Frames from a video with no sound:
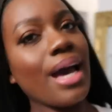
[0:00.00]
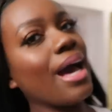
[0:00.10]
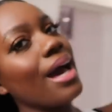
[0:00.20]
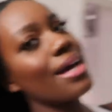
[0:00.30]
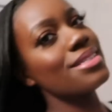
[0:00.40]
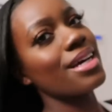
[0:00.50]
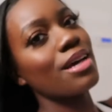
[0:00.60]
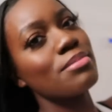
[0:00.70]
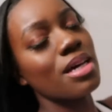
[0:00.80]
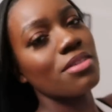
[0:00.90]
And I
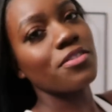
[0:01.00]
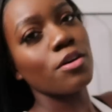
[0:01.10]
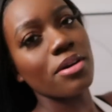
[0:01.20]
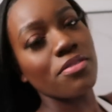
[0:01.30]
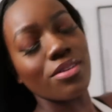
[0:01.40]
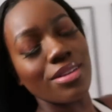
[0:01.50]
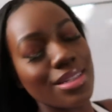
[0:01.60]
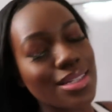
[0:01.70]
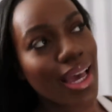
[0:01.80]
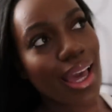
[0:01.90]
am done filming for the
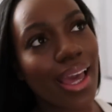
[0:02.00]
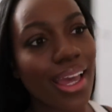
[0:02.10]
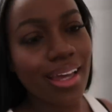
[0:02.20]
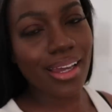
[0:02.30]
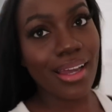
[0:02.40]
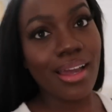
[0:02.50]
day.